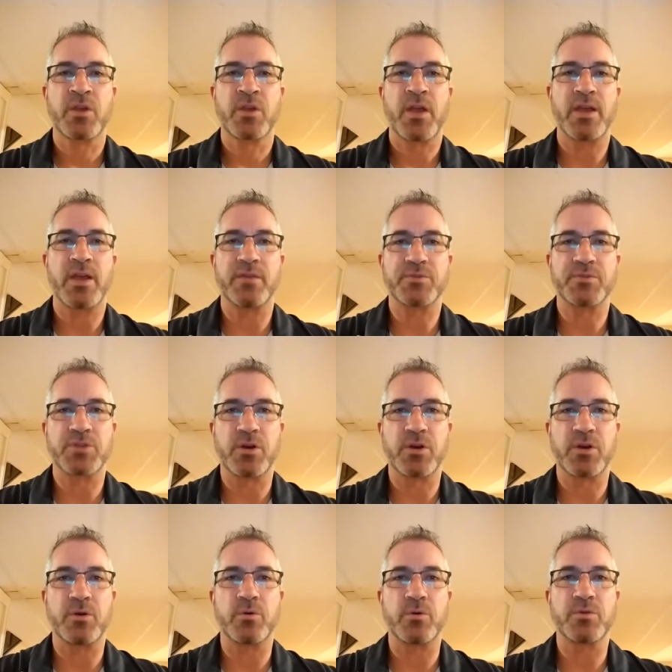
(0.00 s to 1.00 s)
And if
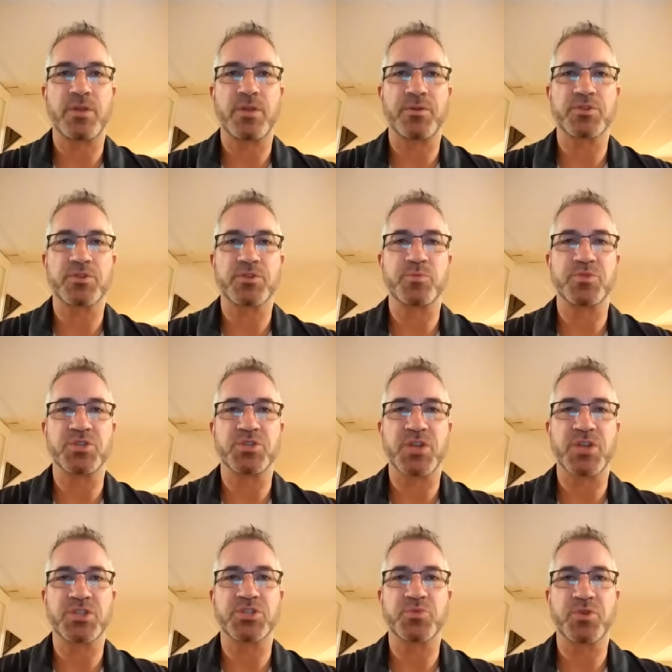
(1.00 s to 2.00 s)
so, then there's some
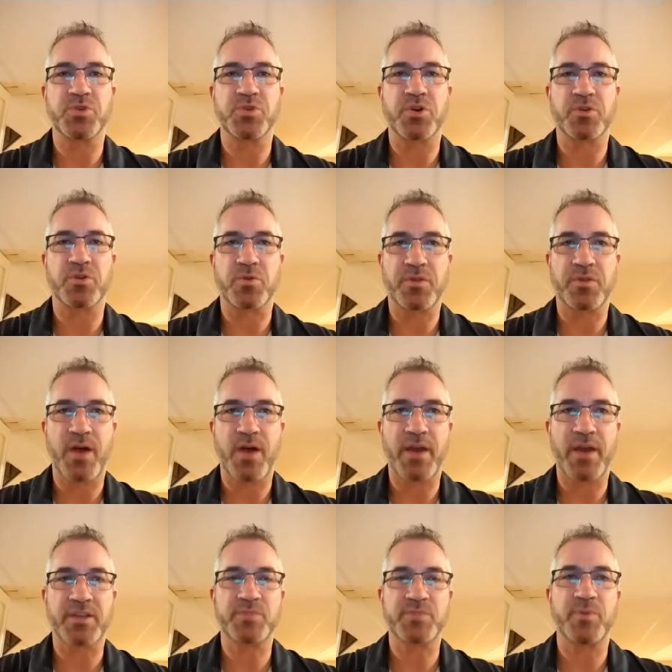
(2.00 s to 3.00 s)
suggestions regarding
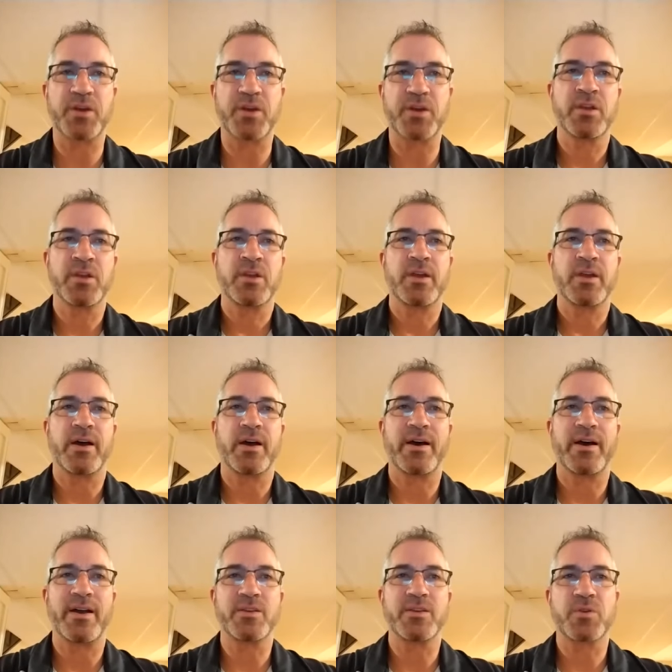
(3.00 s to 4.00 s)
orthotics. But
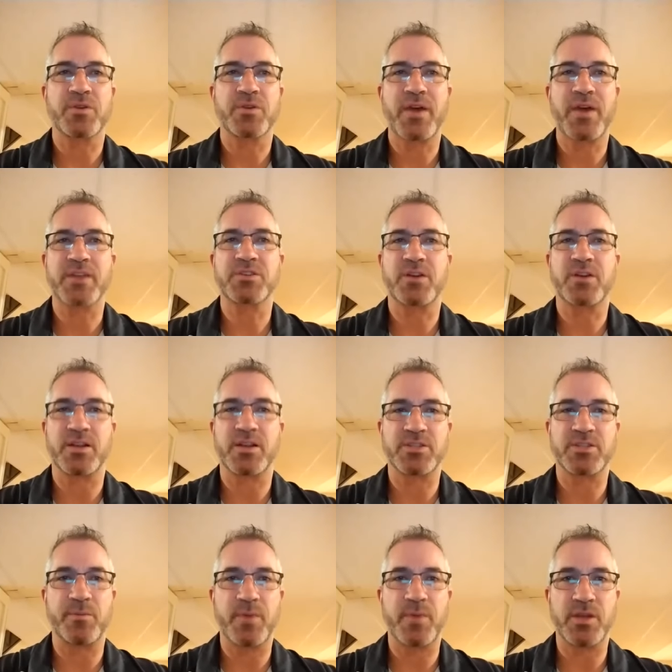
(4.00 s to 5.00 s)
uh, and your orthotics are
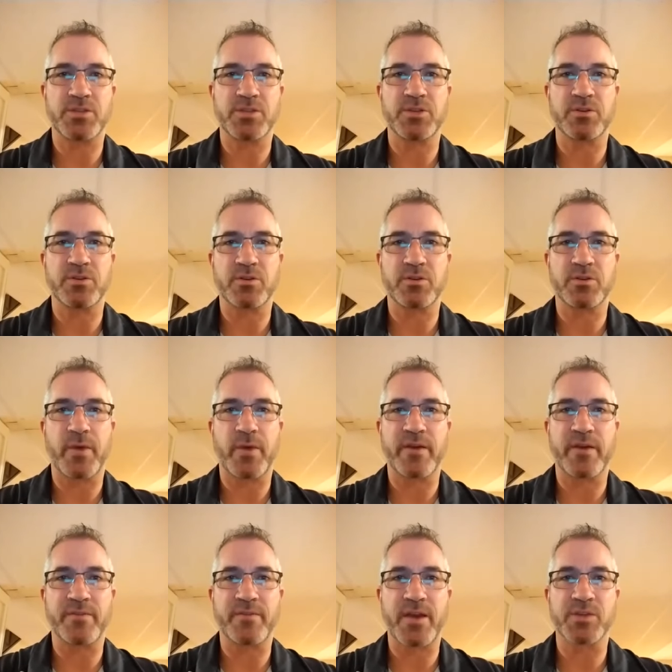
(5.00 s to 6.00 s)
custom made, so you're aware
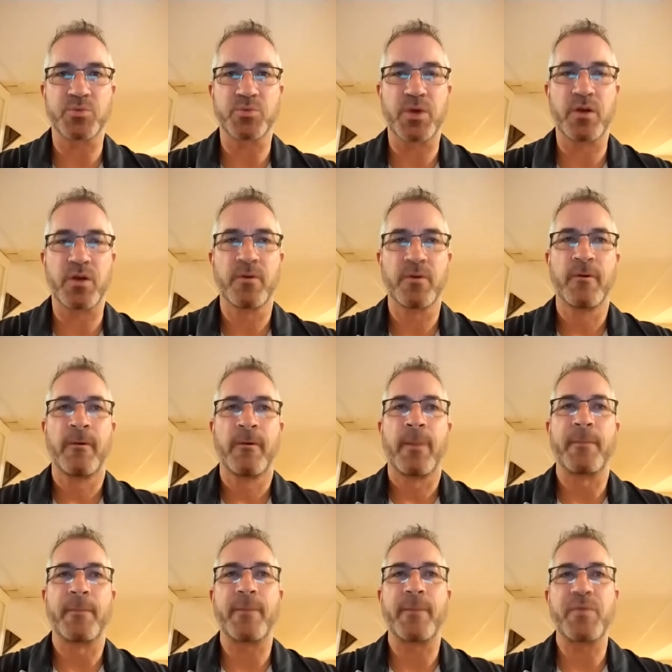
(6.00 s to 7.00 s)
of that as well.
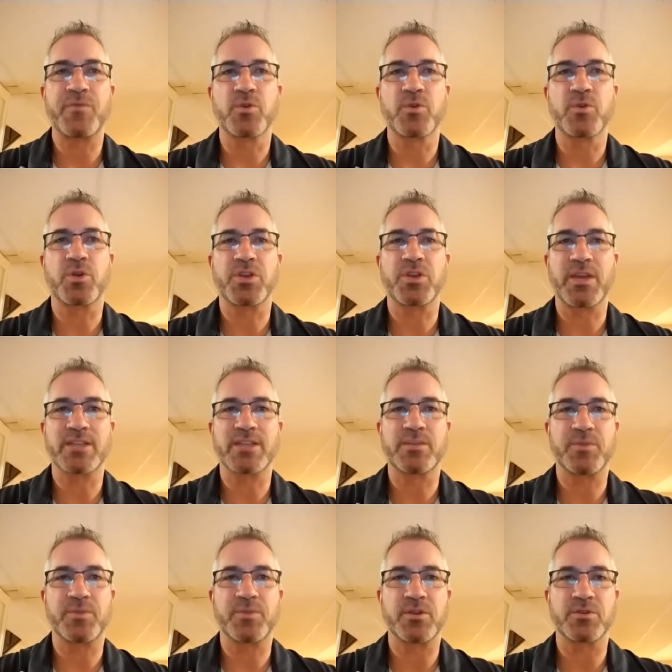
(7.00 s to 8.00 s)
But if you're looking to get
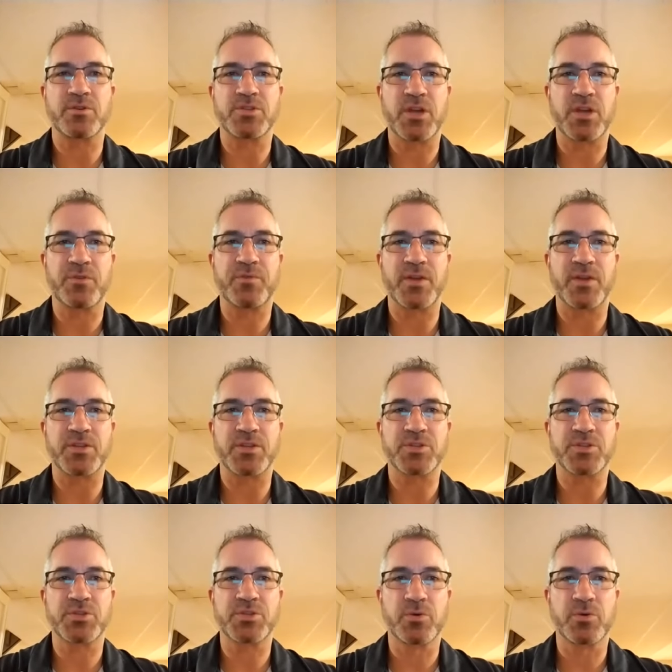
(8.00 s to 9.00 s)
something yourself at the
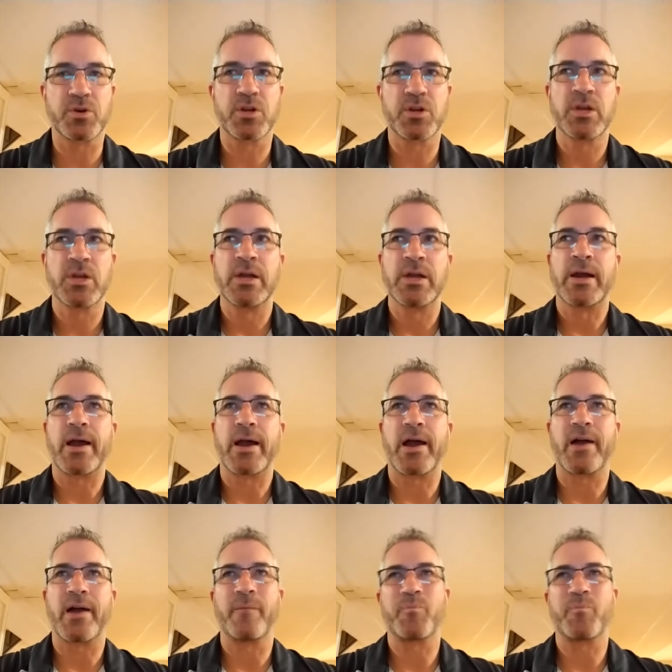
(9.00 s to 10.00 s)
store,
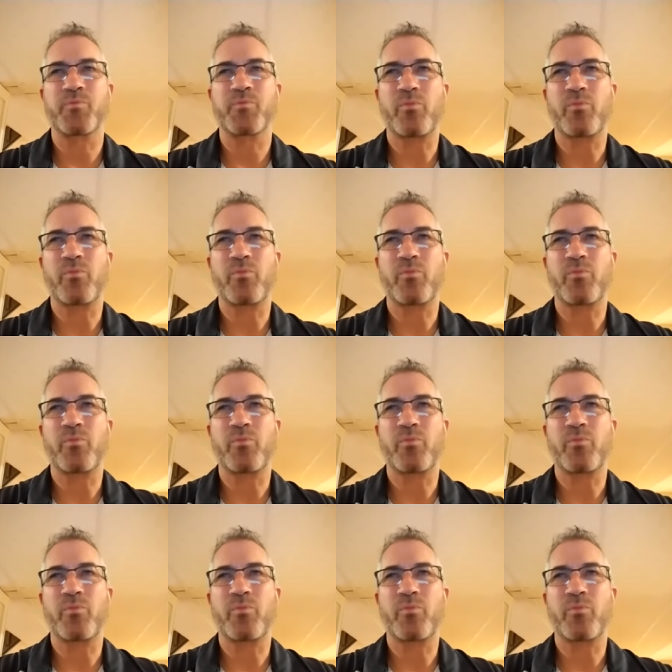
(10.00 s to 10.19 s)
um,